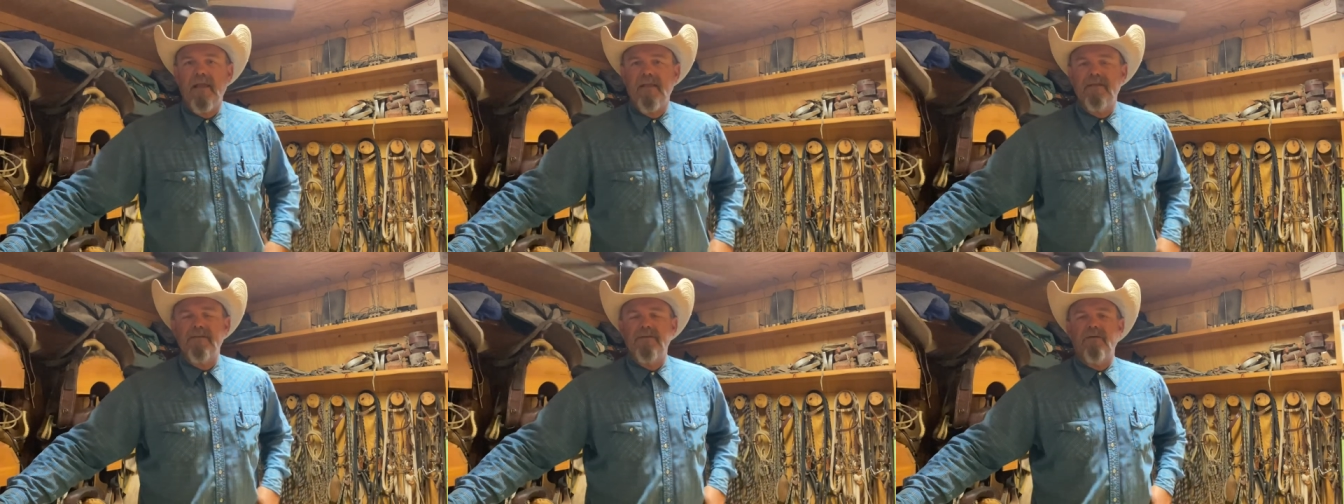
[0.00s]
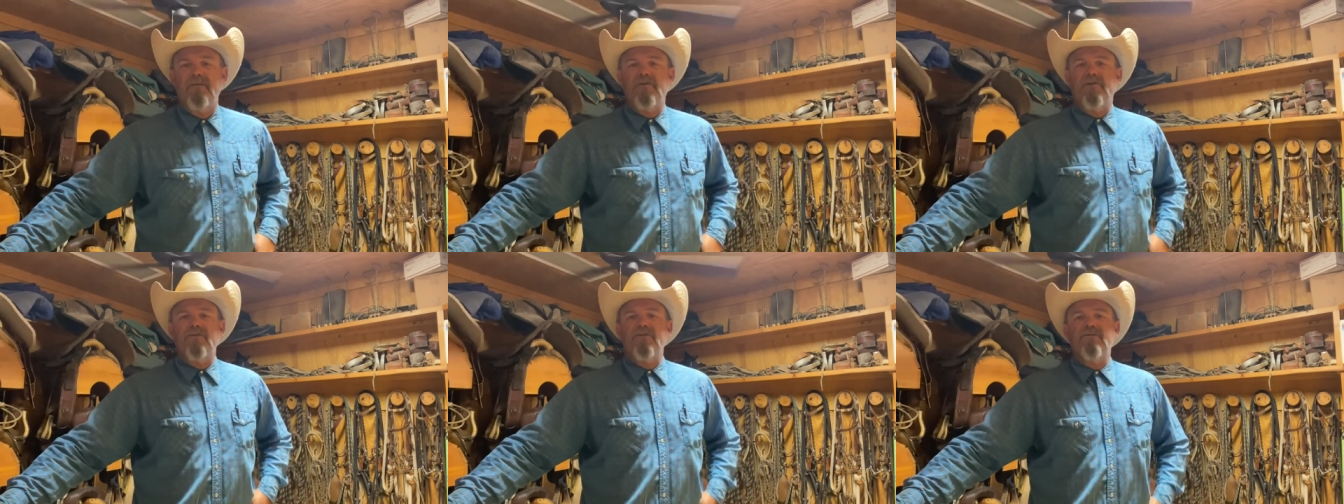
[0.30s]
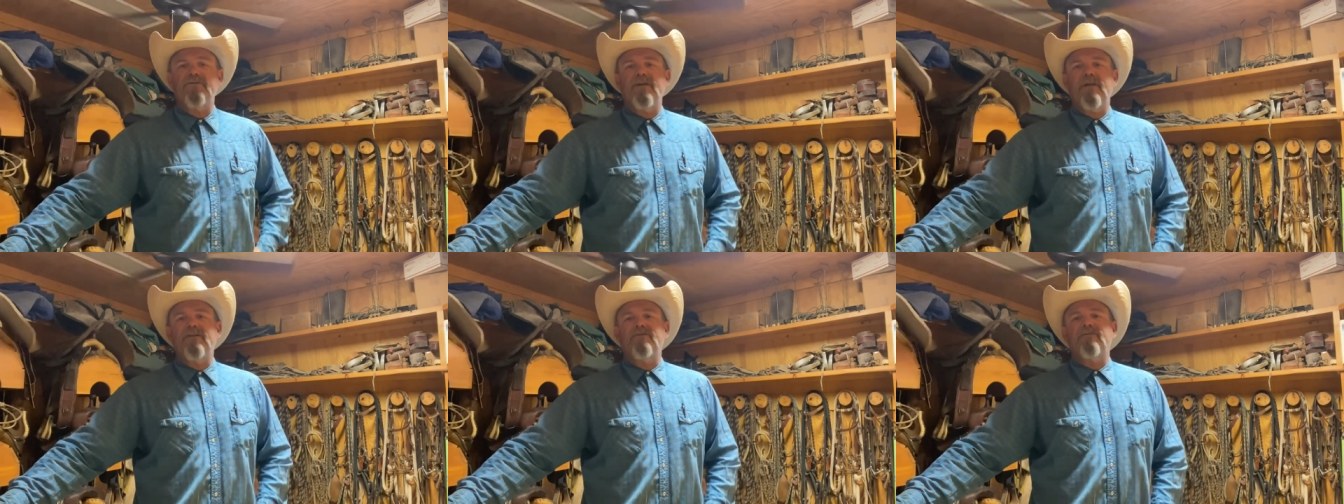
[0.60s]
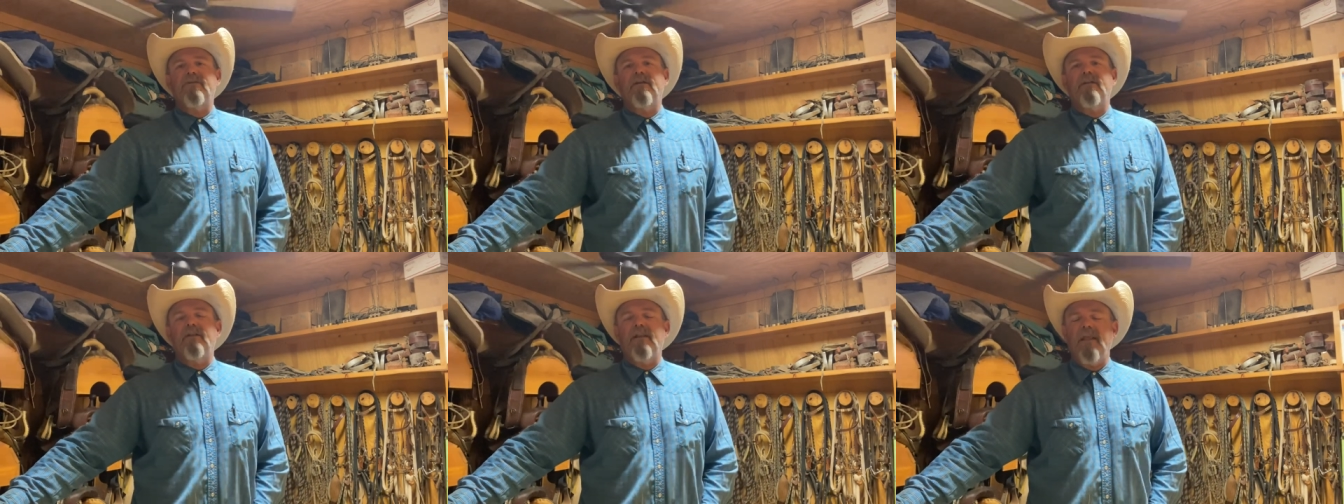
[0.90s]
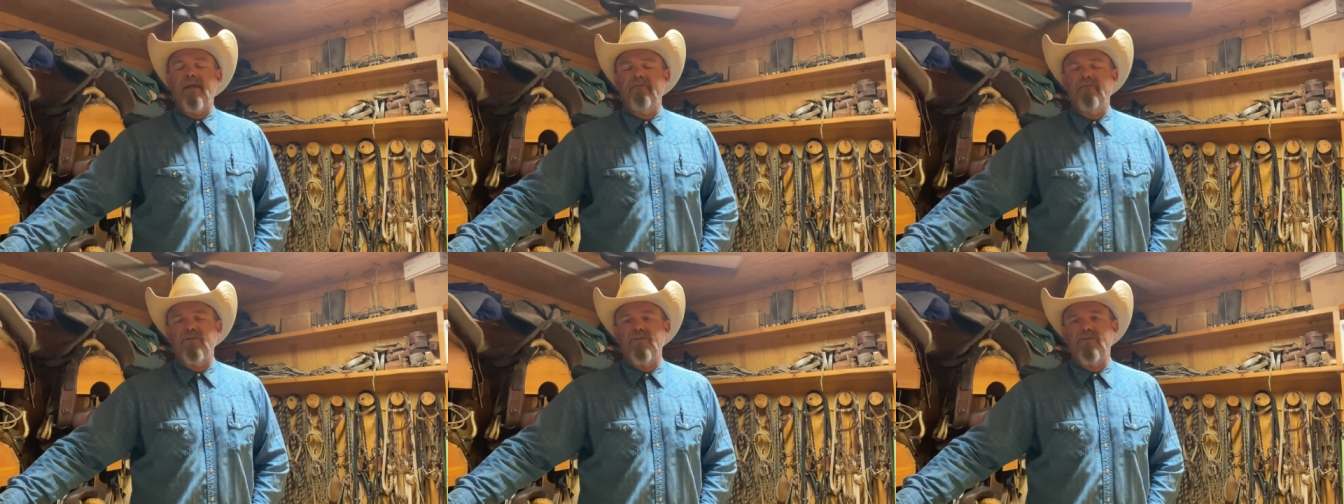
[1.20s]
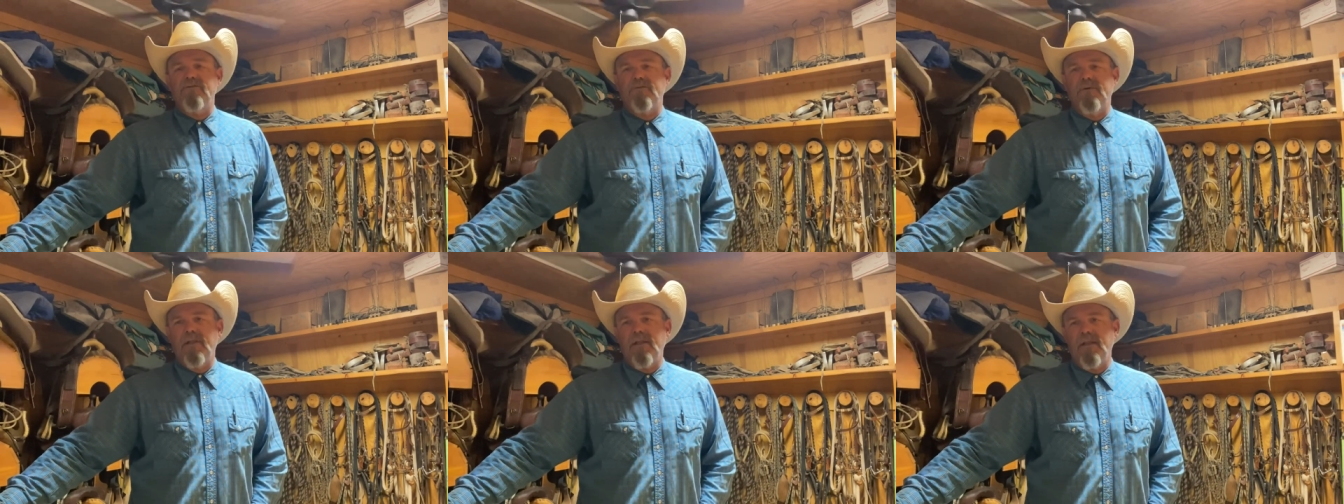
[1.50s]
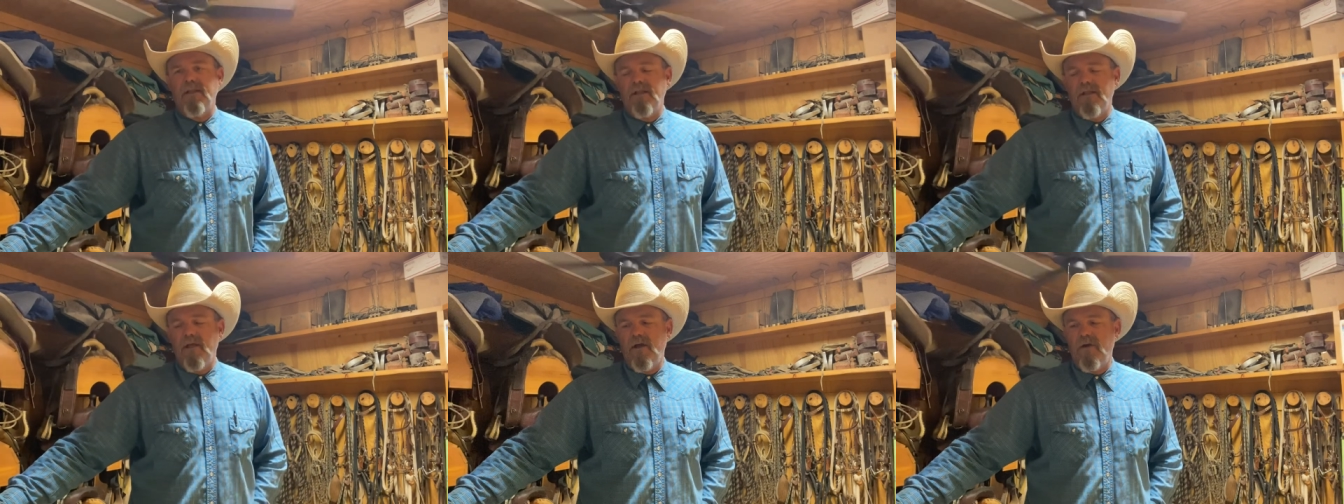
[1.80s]
and so their stress level is really
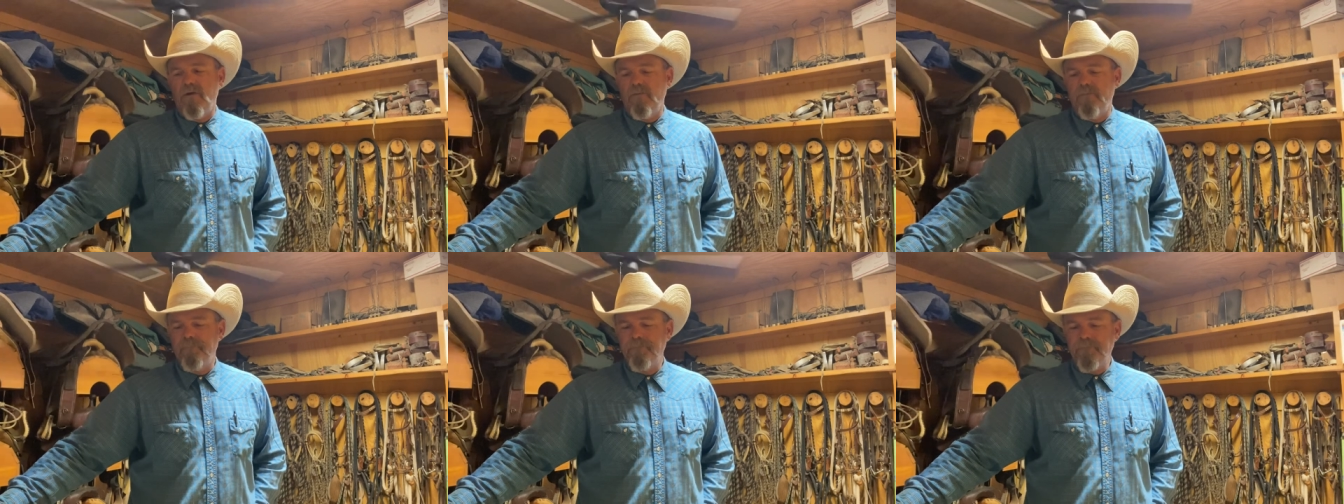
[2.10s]
low.